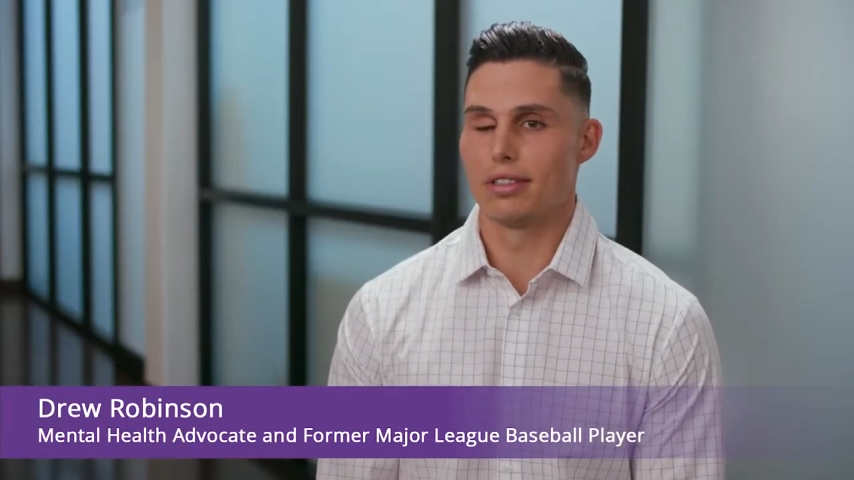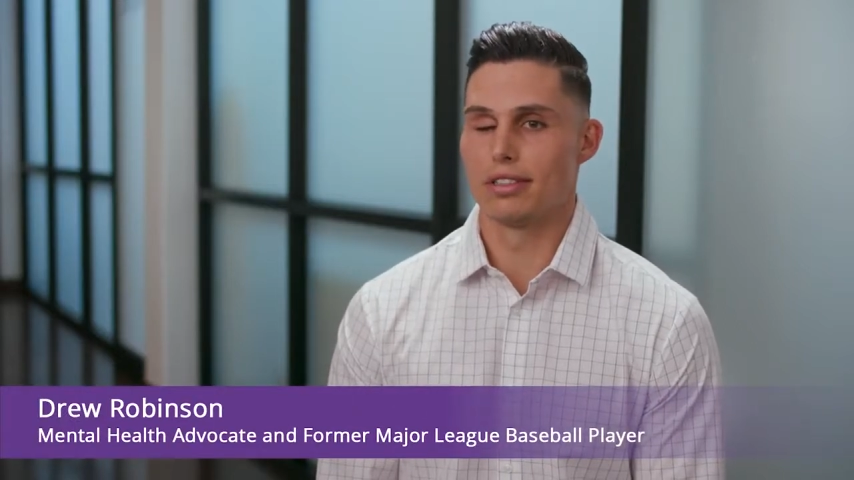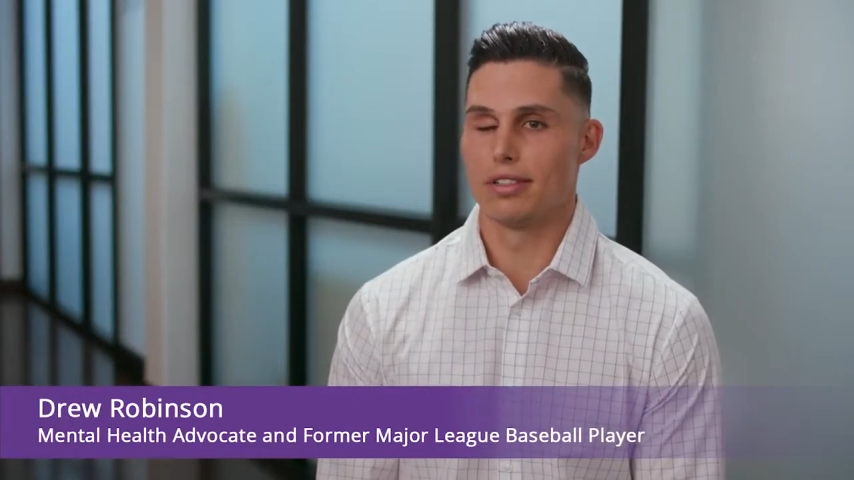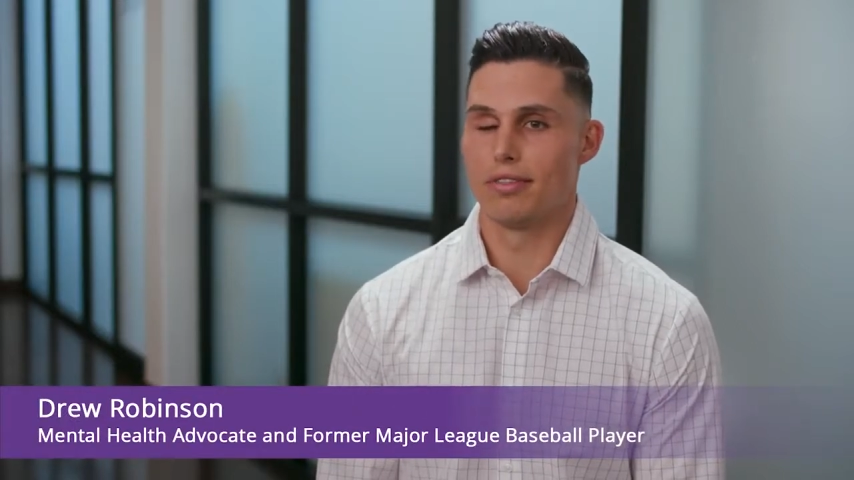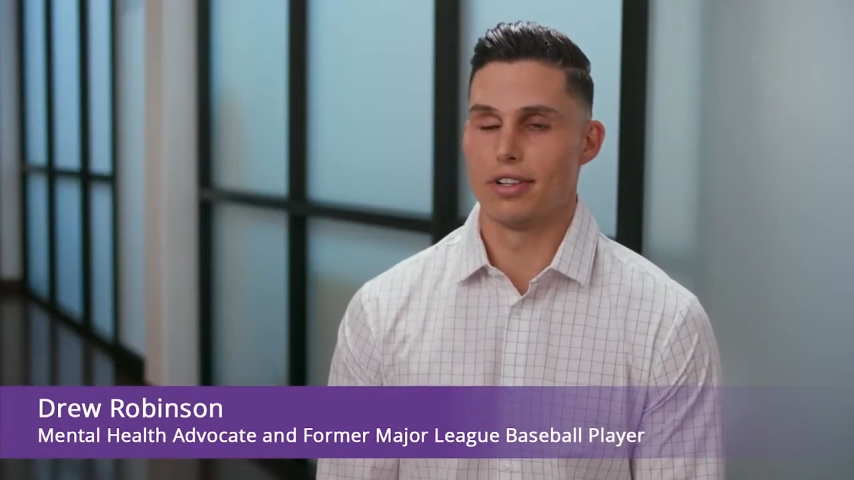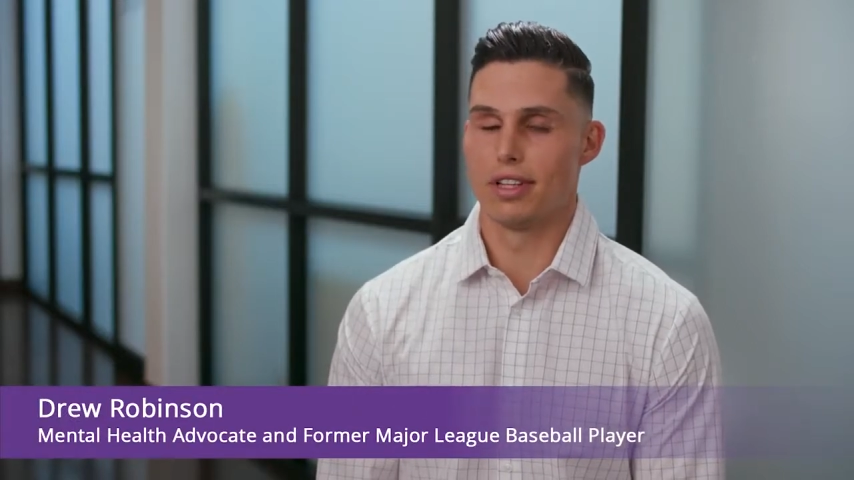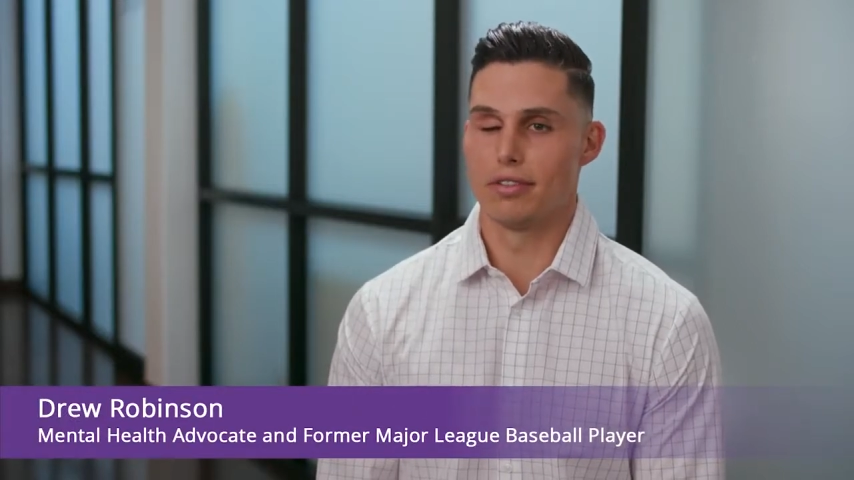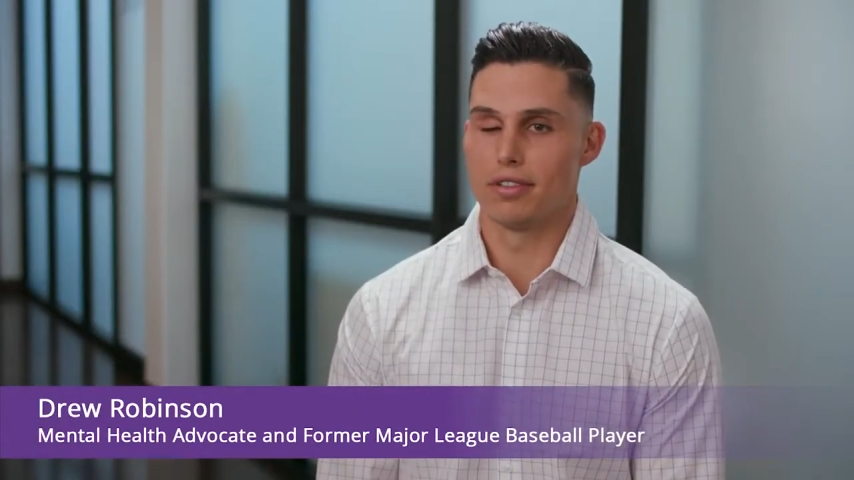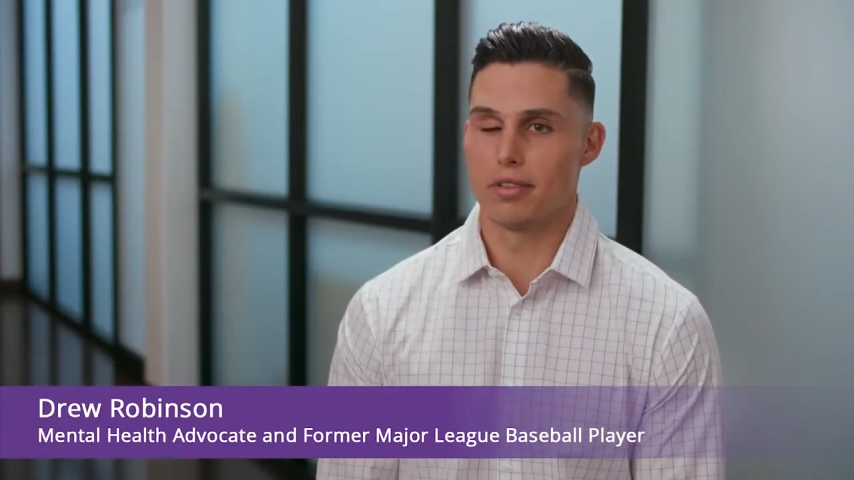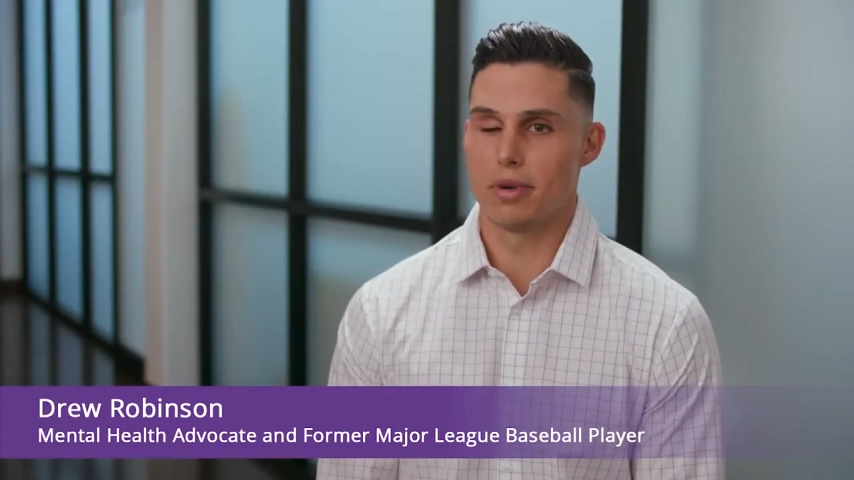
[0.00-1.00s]
a severe
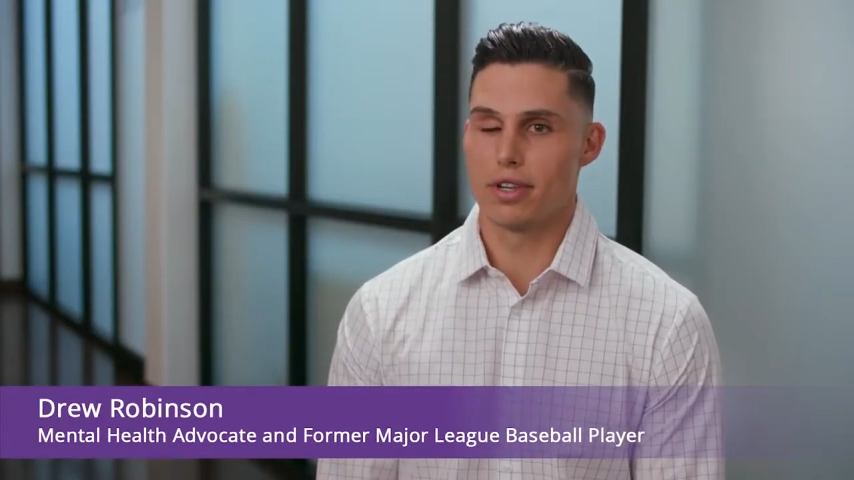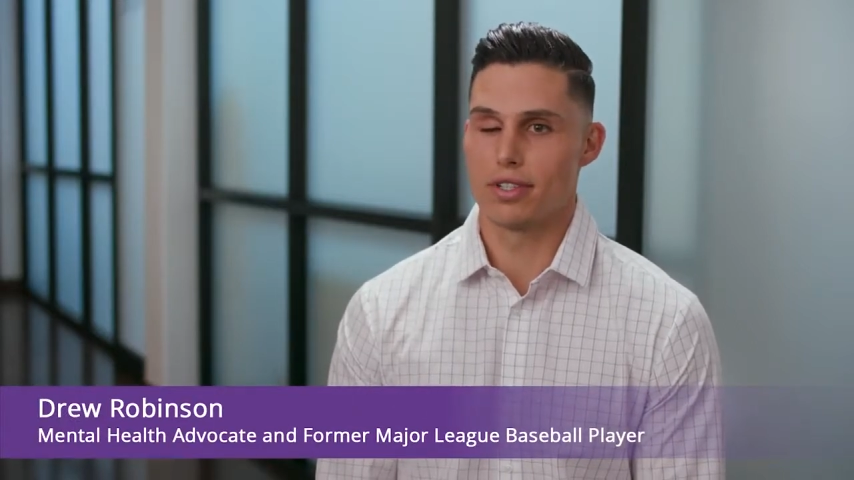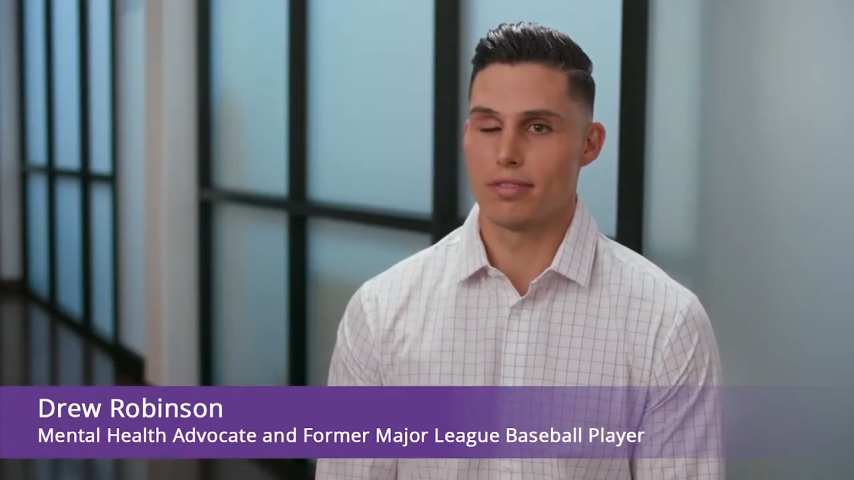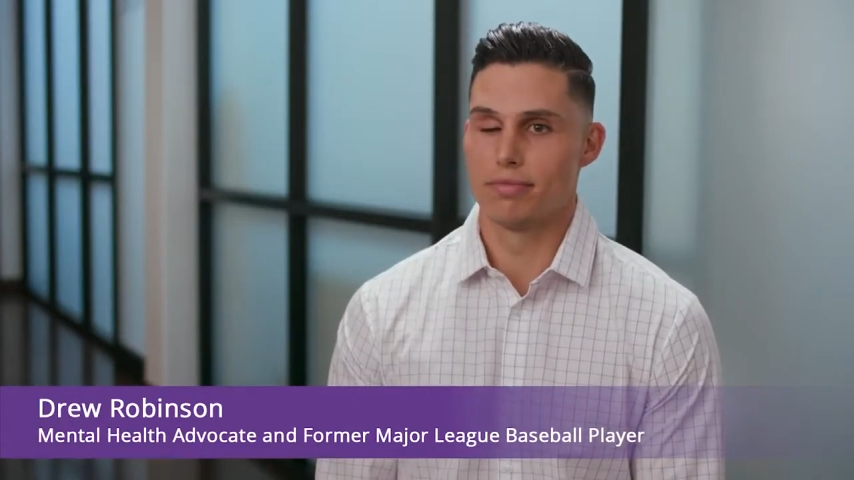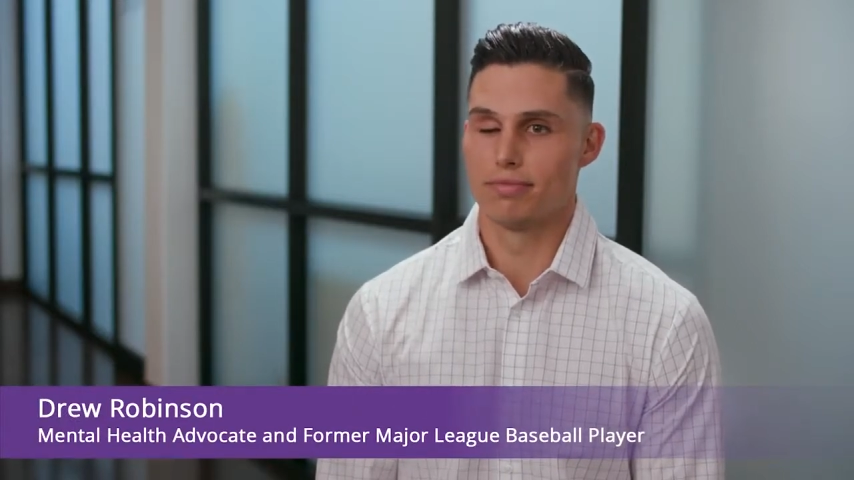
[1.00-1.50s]
level of depression.